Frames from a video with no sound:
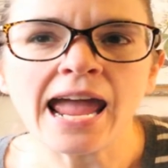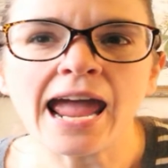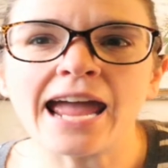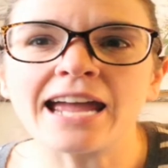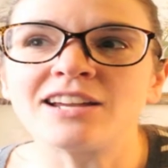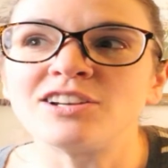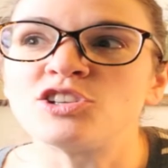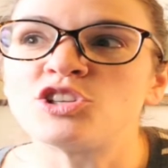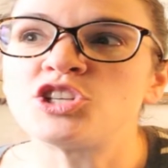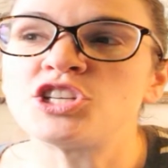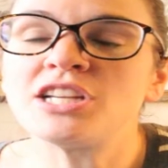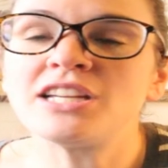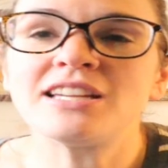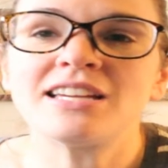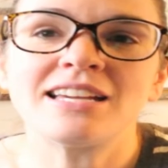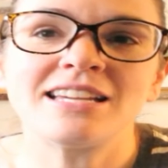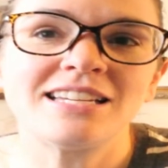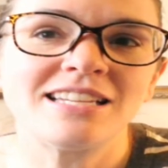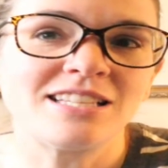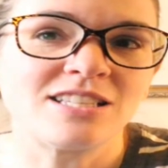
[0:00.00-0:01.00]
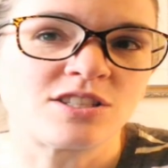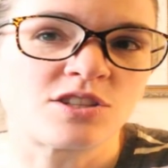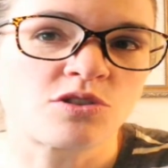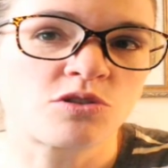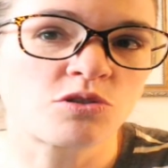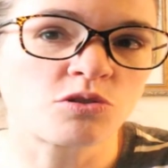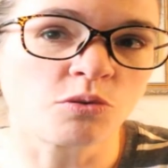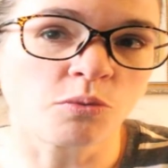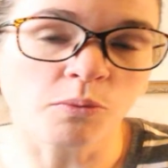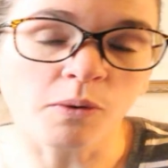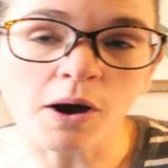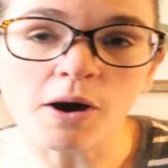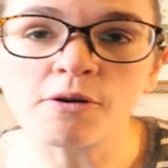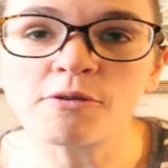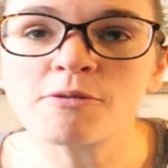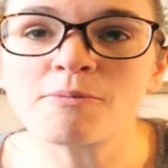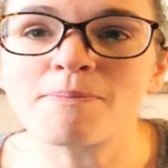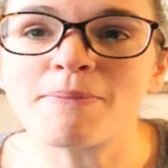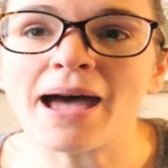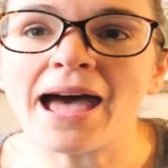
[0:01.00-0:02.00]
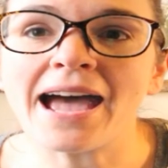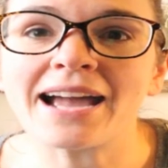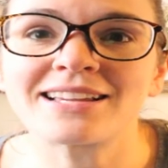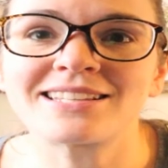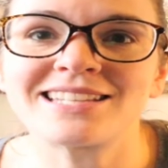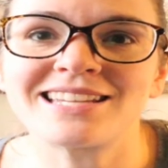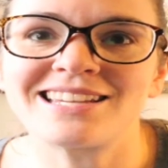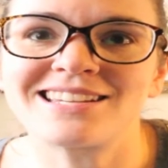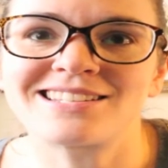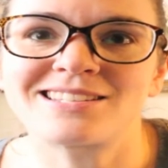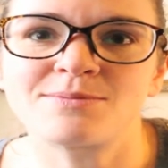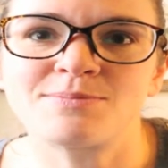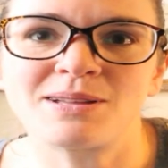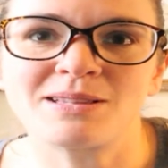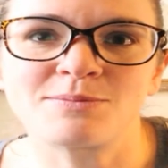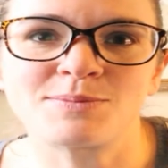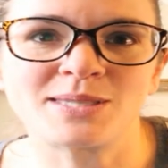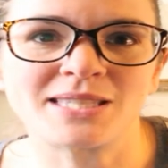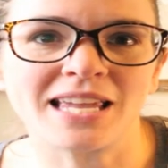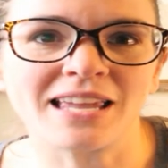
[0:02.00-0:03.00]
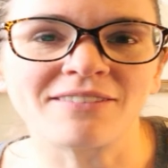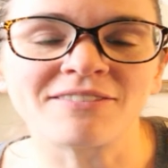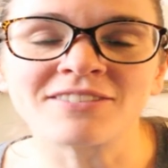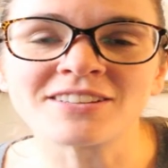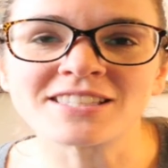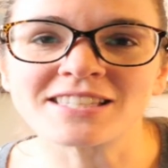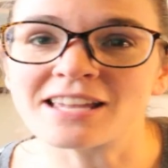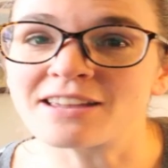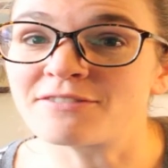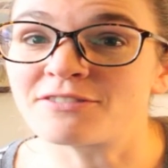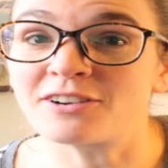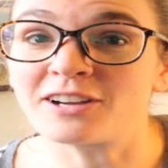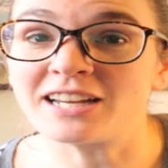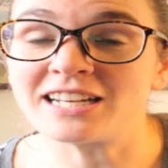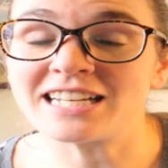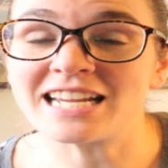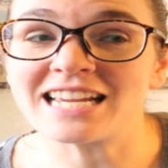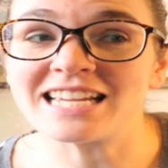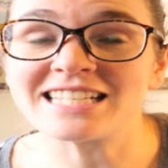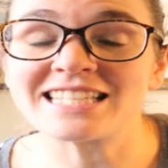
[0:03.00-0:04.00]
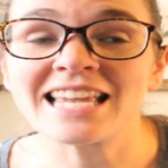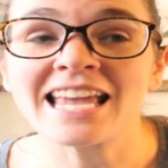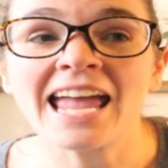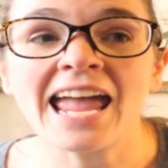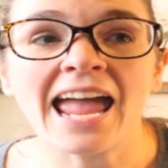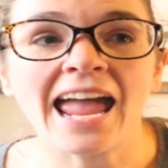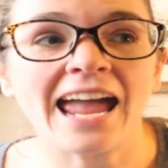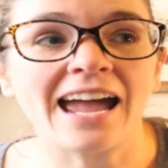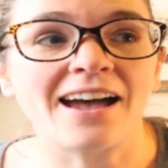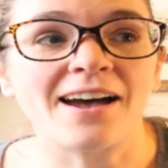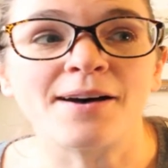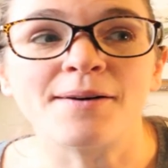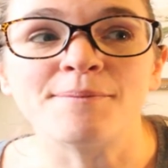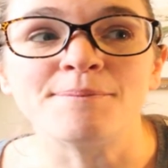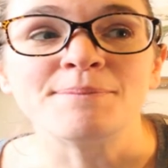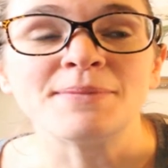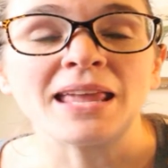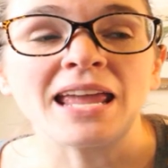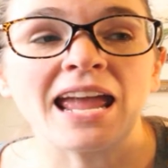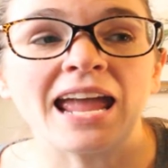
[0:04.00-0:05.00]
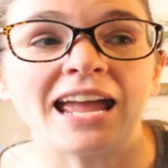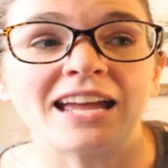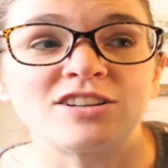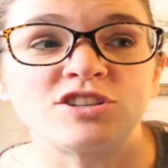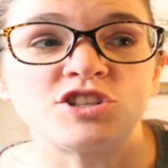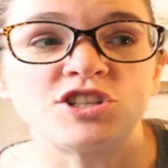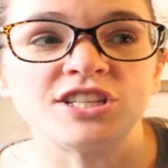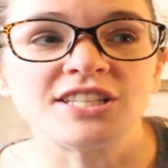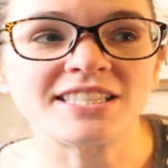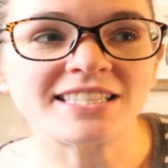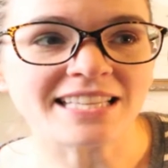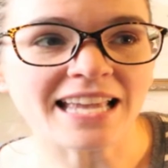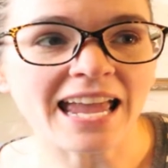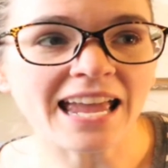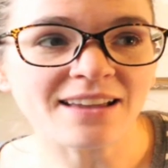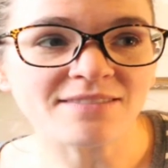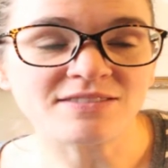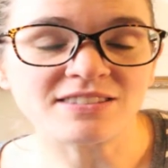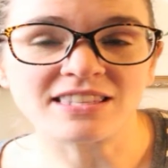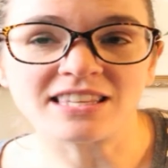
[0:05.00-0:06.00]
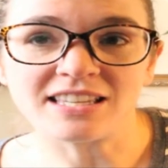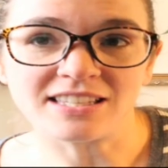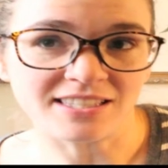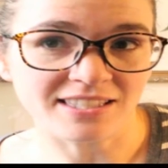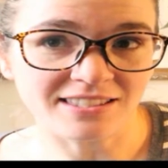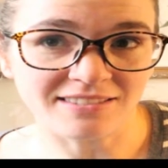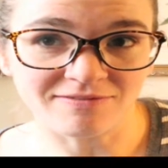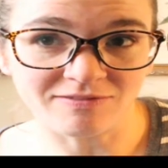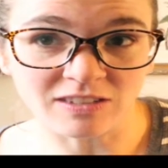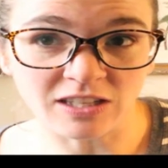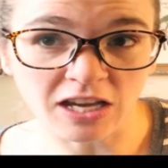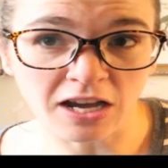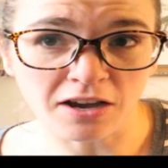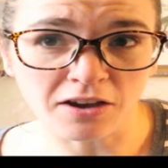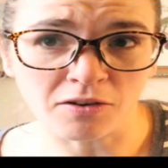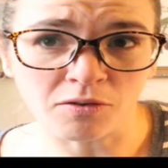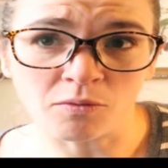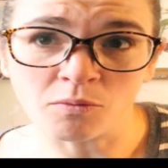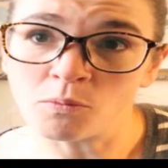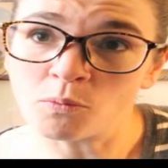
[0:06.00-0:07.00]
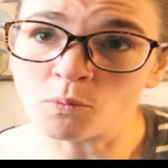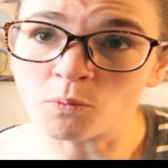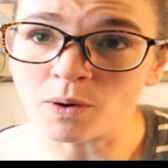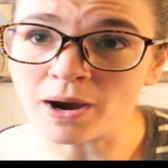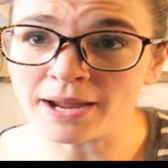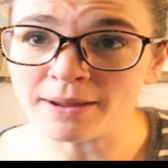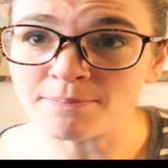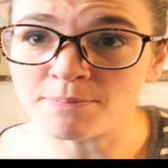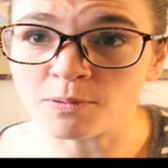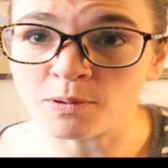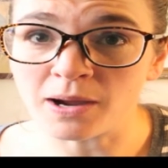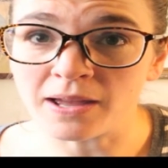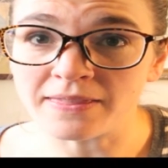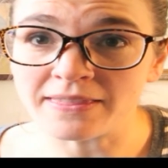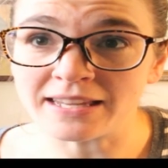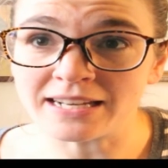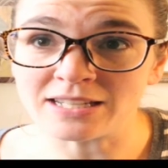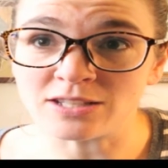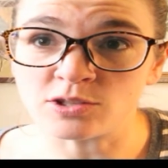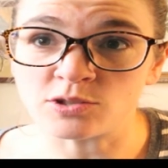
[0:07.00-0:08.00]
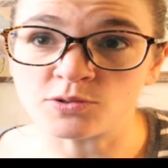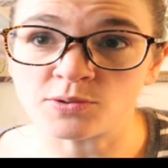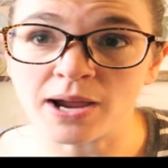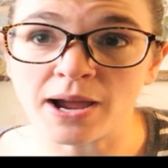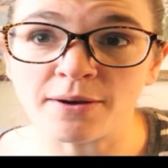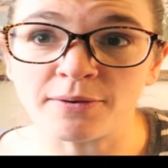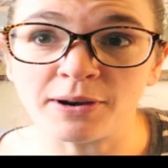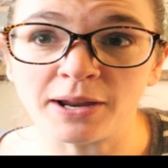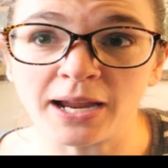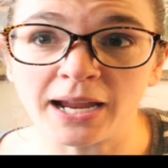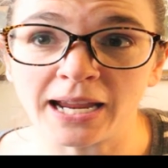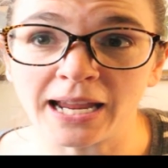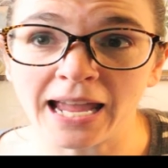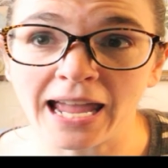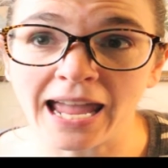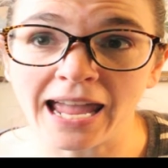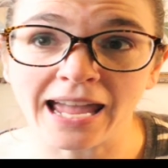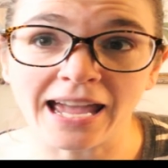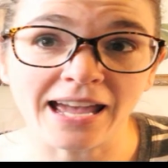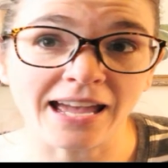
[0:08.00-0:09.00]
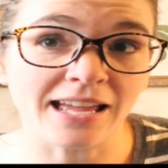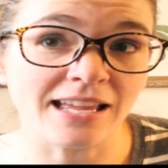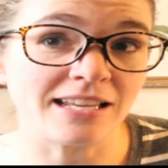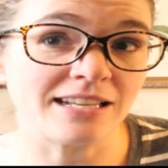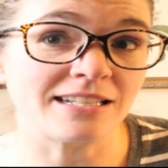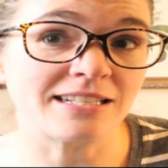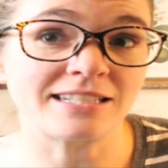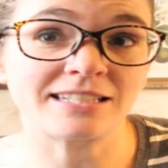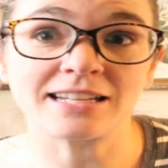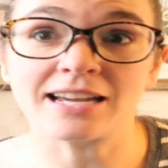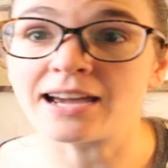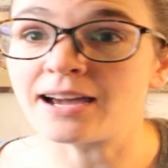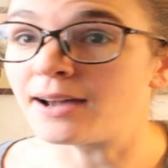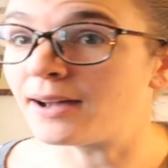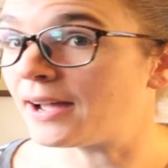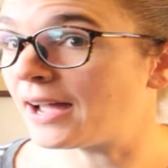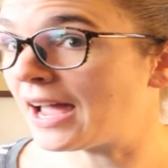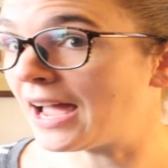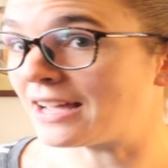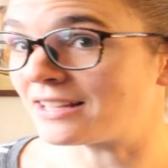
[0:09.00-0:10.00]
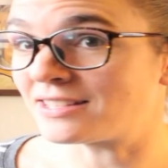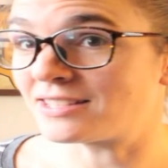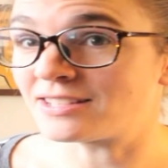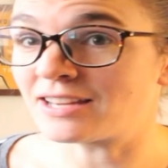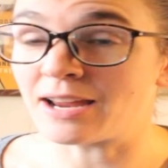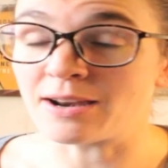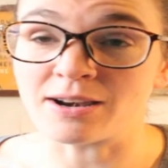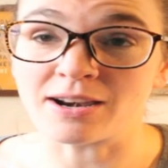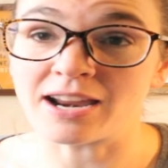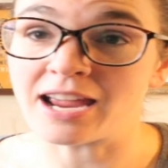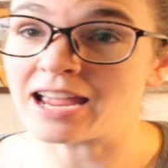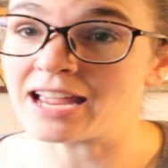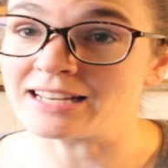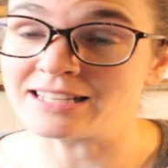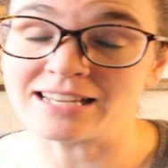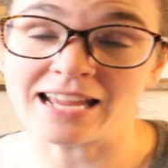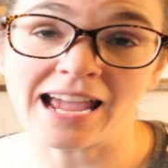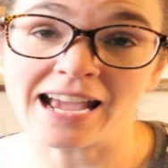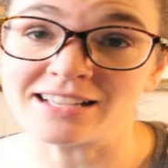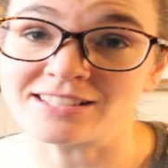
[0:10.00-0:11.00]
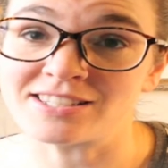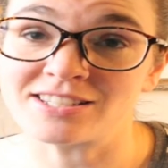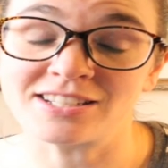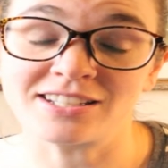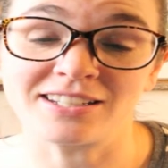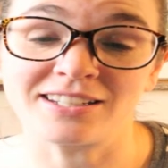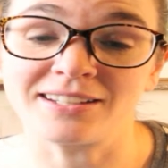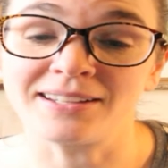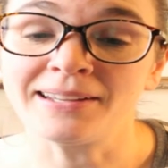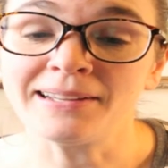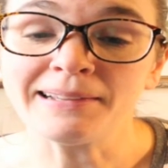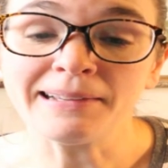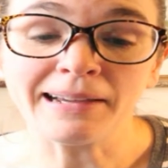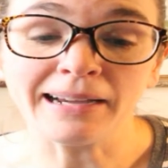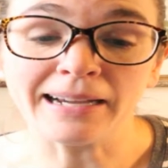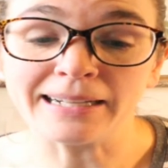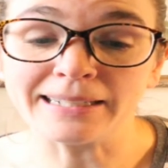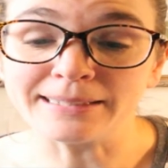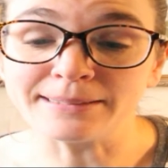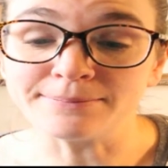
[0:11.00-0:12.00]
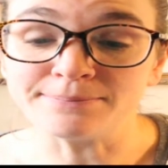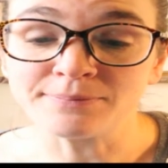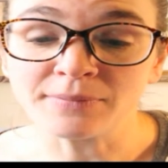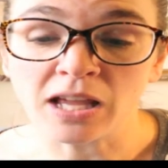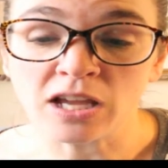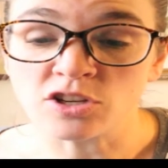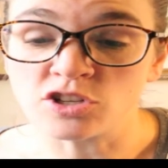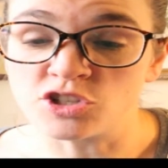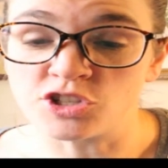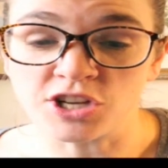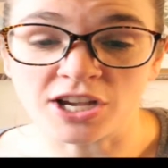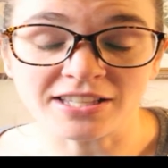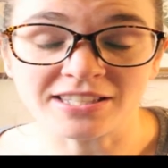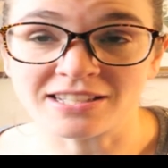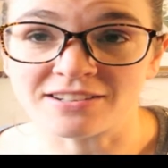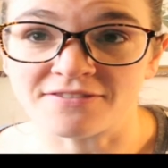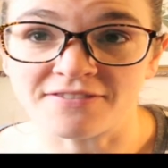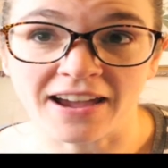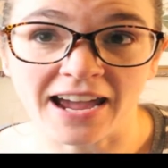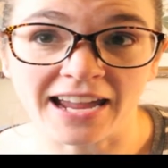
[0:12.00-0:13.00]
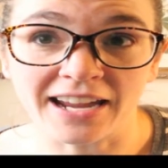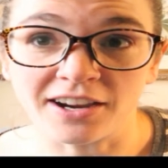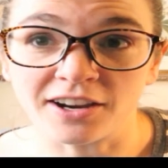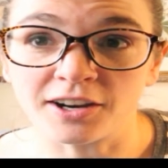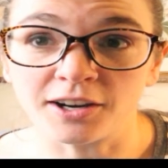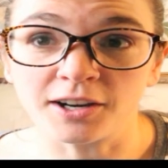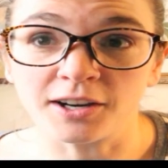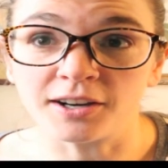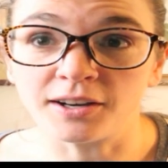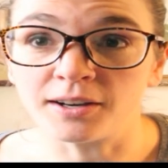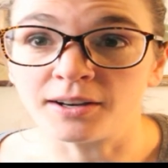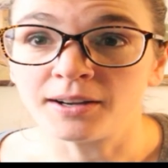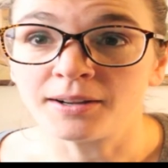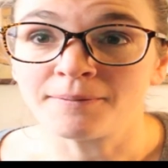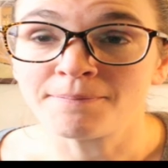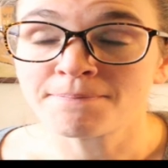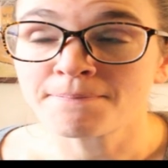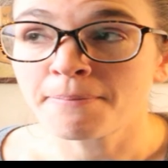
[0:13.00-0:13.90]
and she is thrown back to antebellum slavery days, and she saves this young white boy that is drowning and has to justify her